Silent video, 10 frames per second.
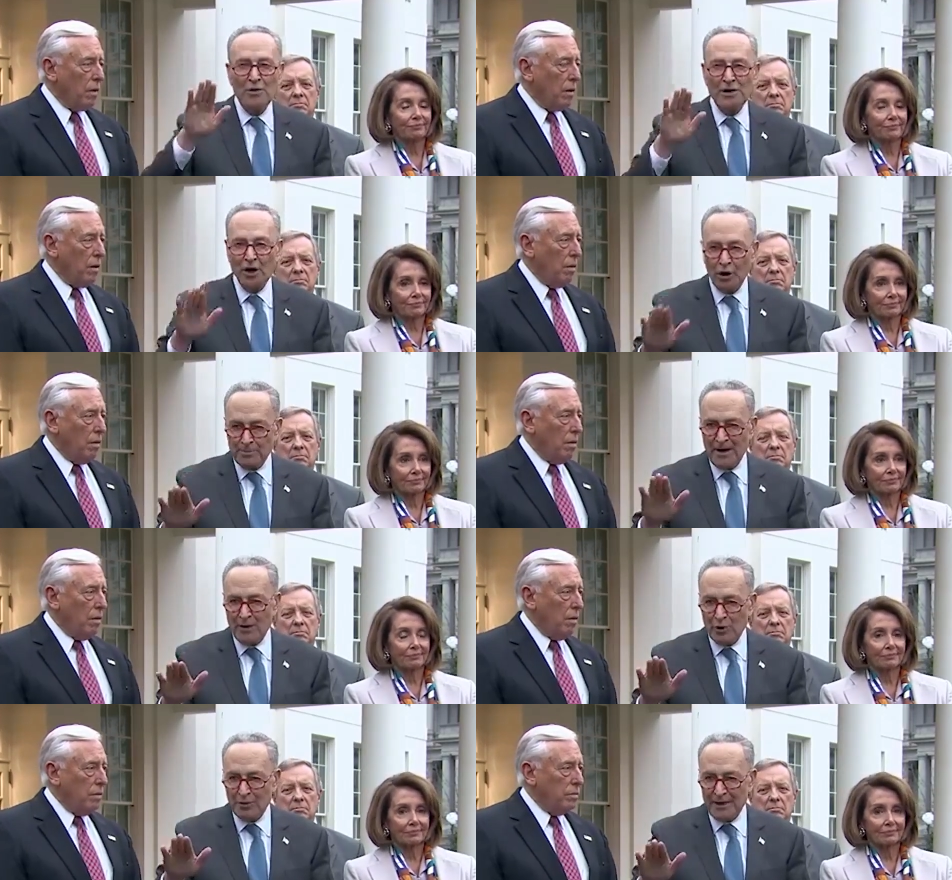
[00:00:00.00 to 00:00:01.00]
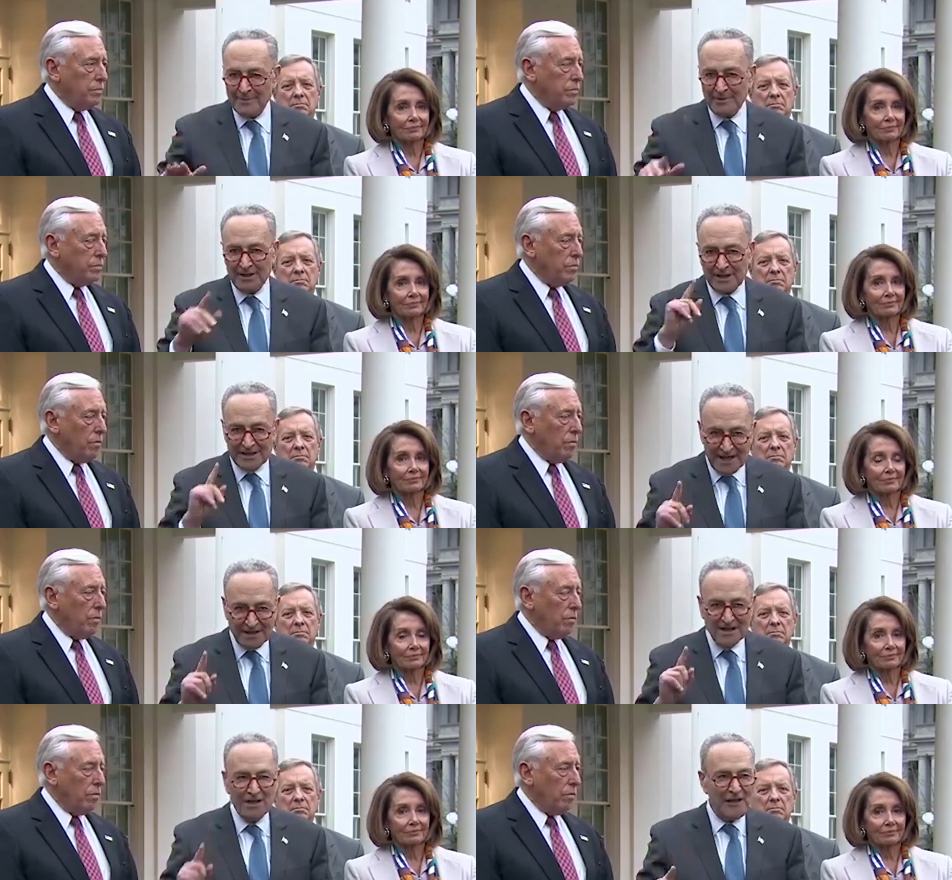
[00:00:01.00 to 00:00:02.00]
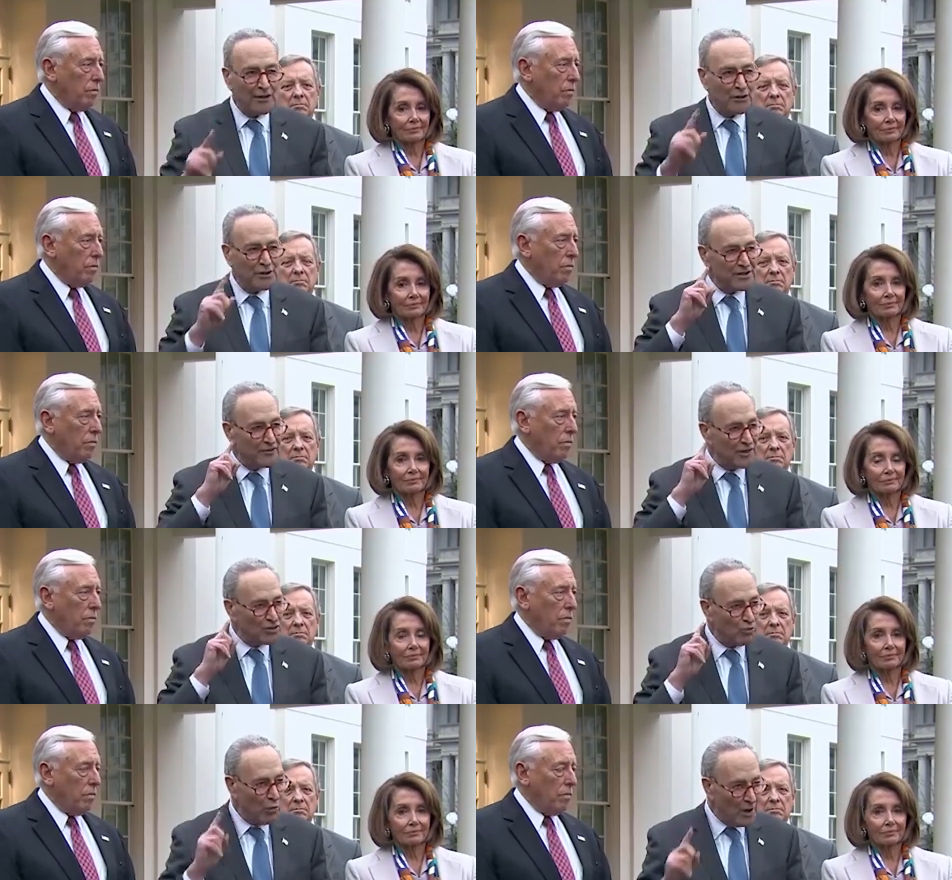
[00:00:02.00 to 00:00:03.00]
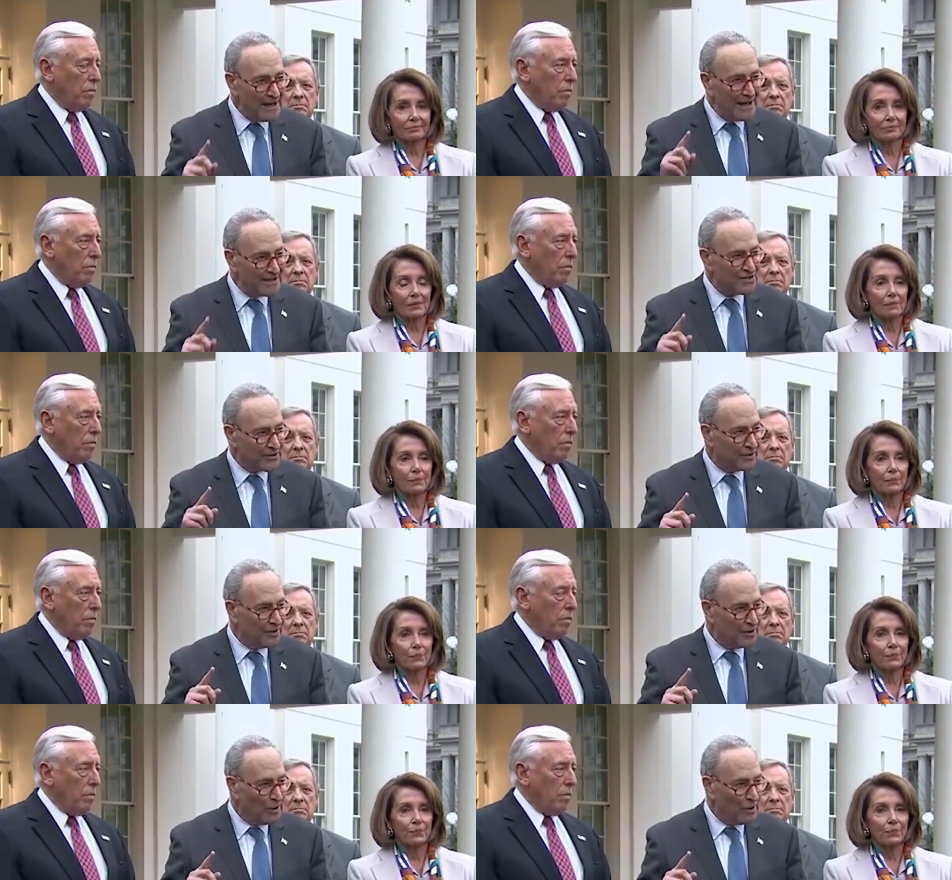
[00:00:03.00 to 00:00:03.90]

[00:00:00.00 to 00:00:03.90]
Speaker 1: We hope that won't happen. And again, they couldn't give us one answer